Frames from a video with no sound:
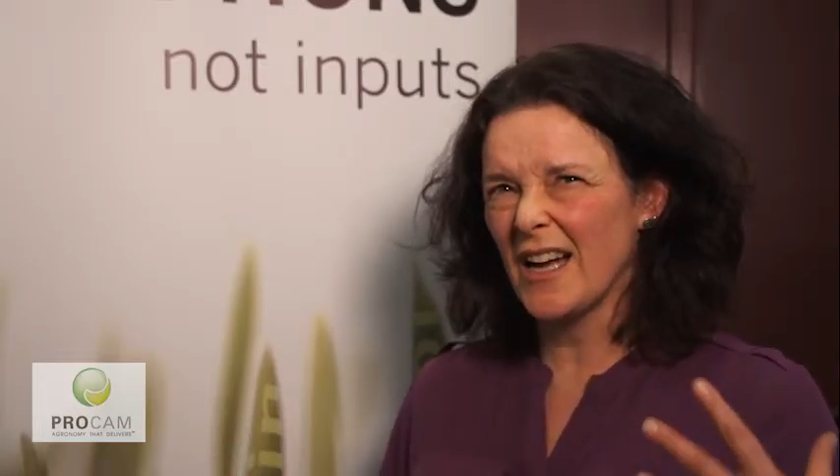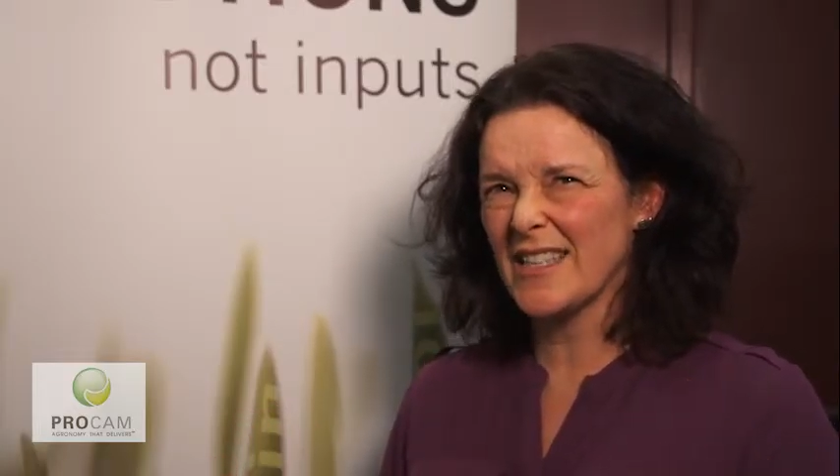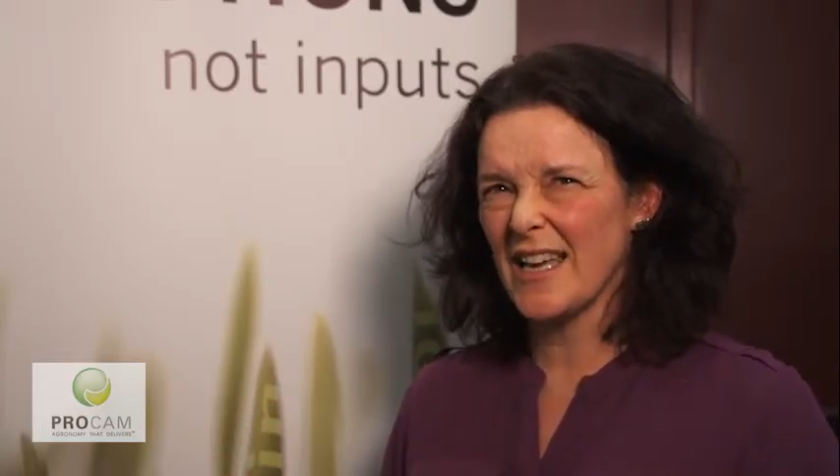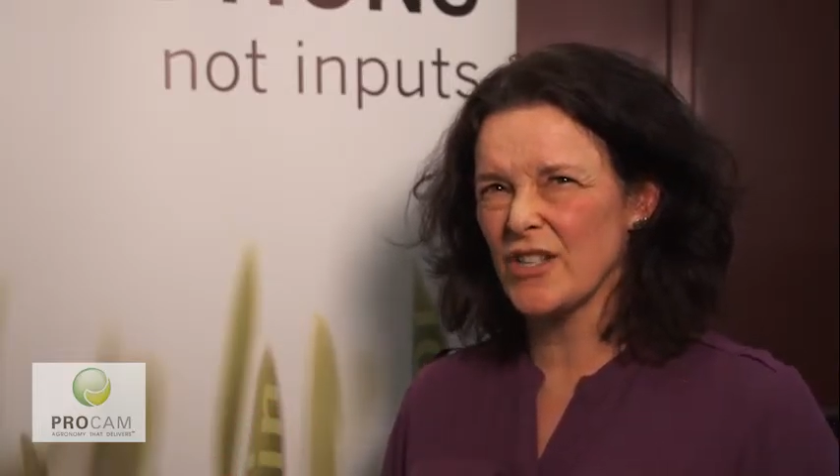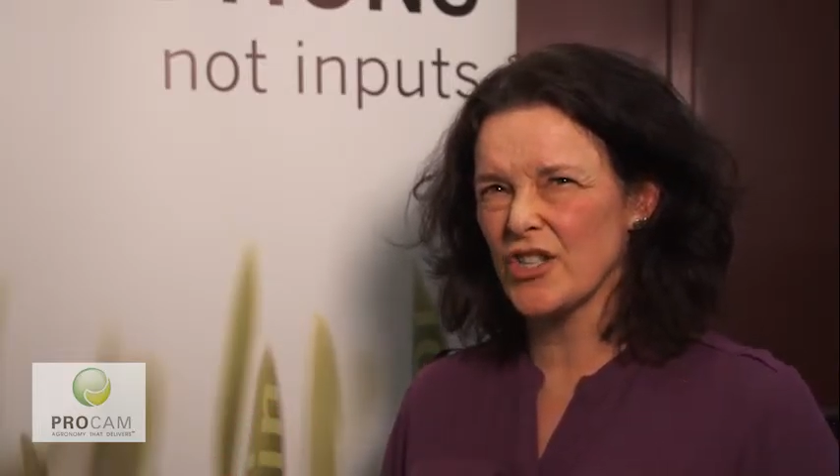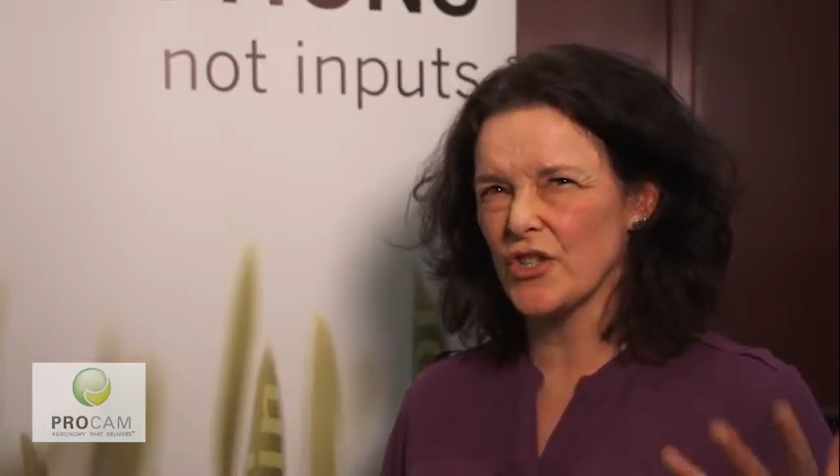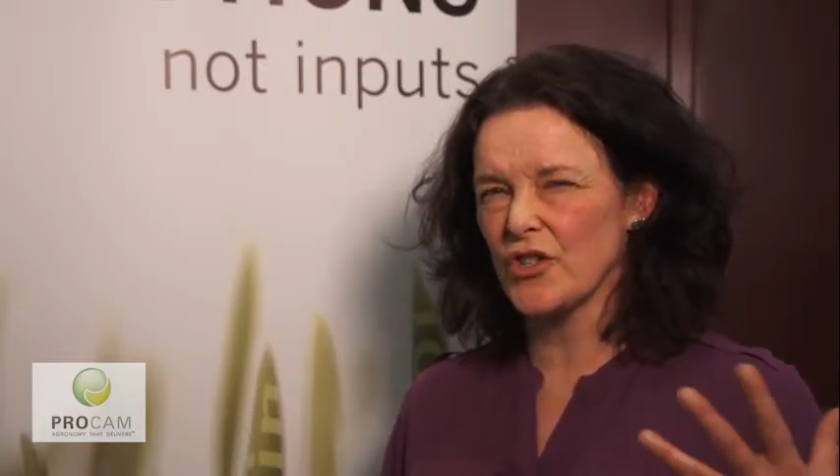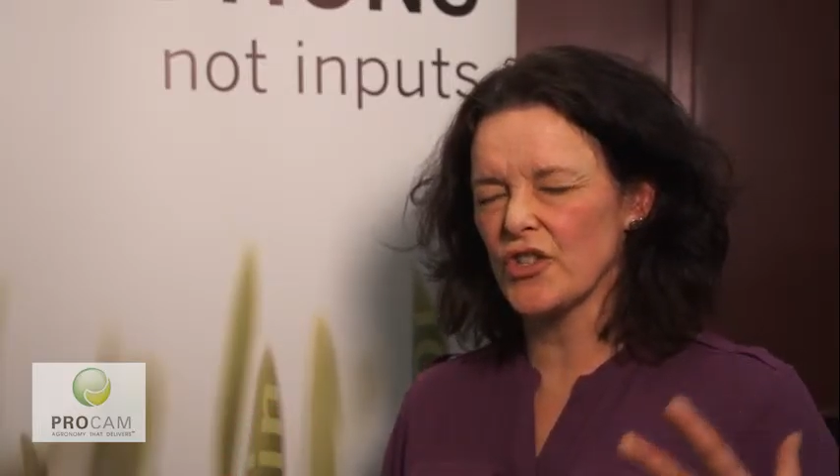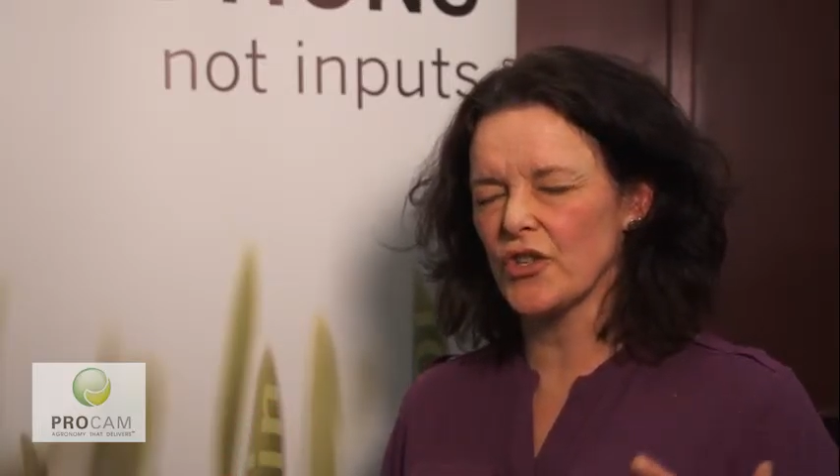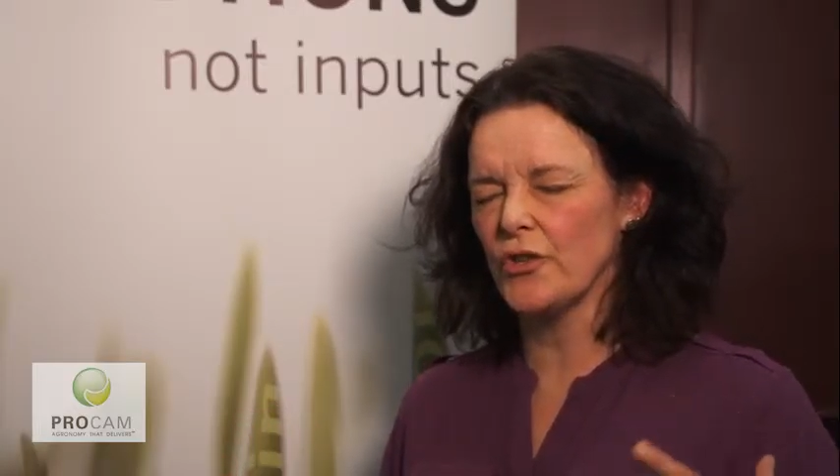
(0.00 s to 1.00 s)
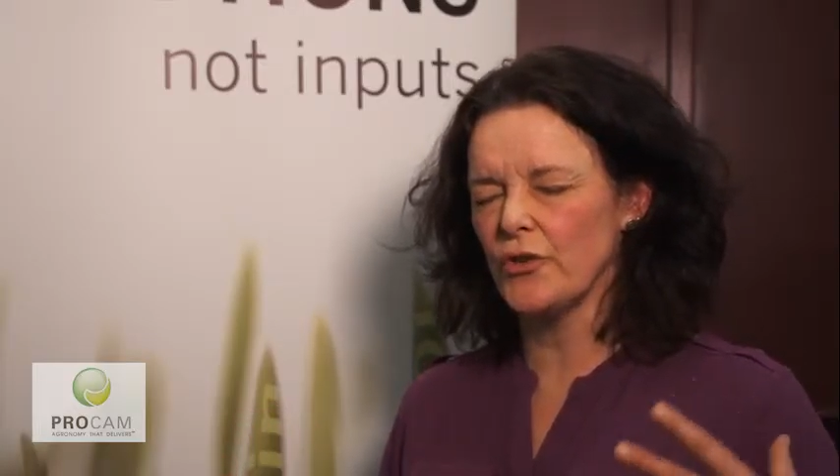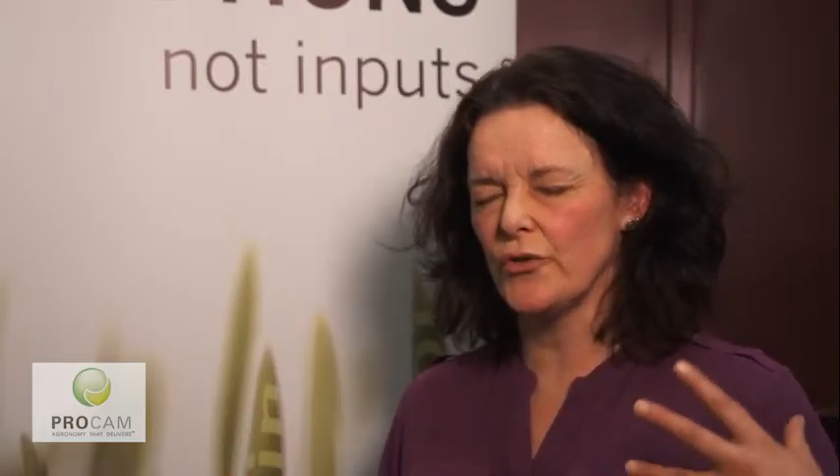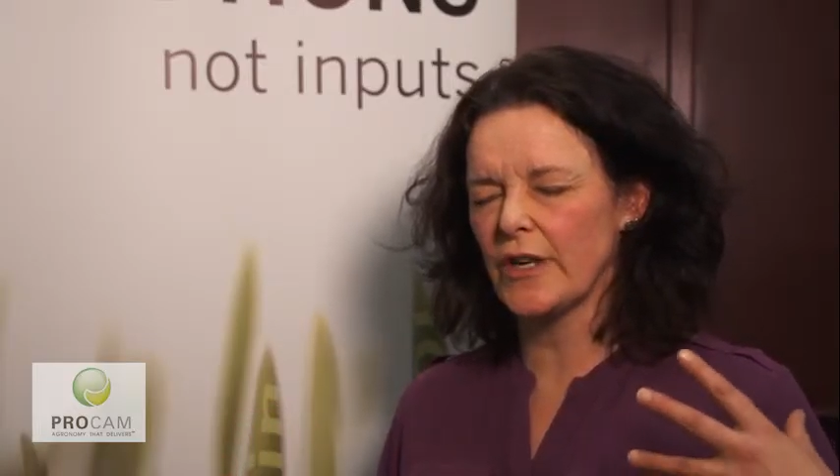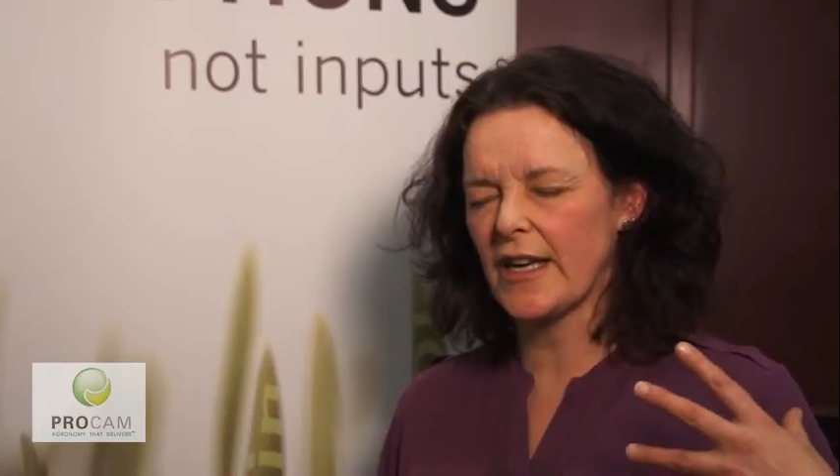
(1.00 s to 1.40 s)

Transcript: attention to the